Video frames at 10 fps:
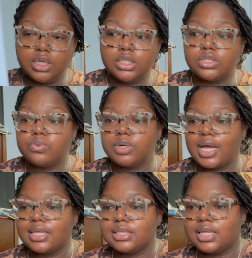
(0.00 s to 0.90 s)
So what
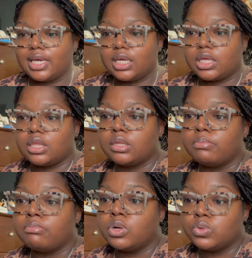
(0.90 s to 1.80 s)
I like the
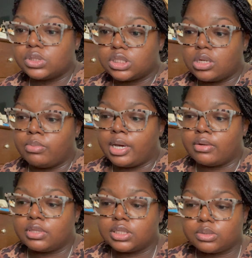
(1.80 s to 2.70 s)
most
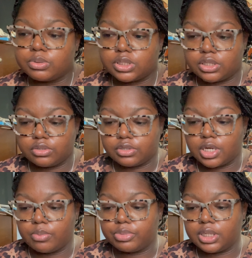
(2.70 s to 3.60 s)
about this particular
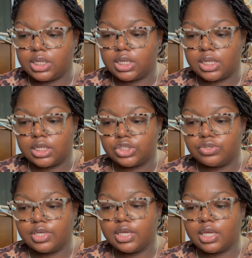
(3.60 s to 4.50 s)
company is you
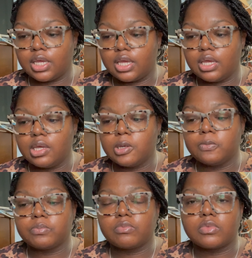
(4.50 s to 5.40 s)
can get
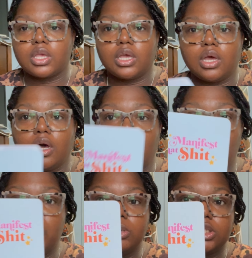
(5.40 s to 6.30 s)
a
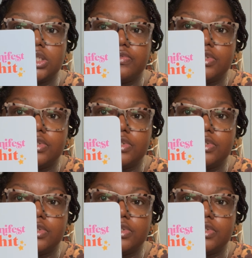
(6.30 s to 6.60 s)
whole bunch of different